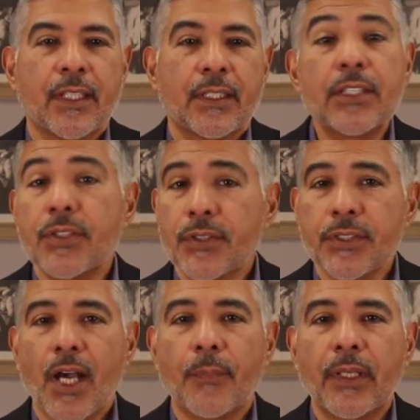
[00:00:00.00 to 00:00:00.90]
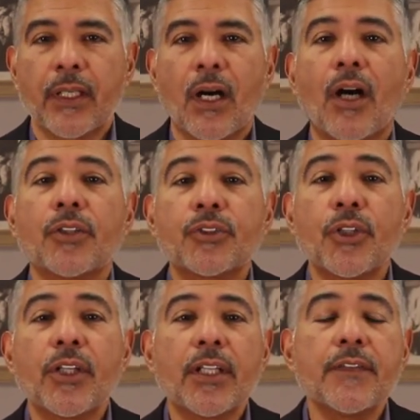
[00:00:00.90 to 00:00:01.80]
This year's topic,
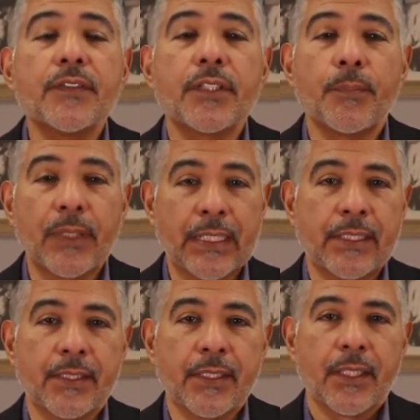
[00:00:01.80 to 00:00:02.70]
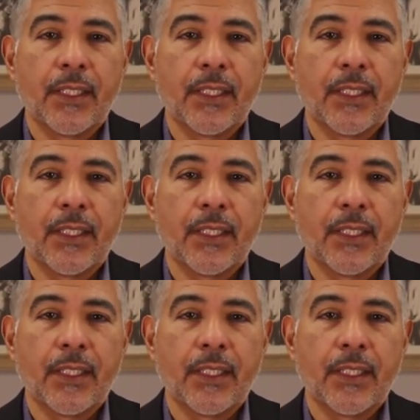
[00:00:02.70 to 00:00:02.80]
Alternatives to Police,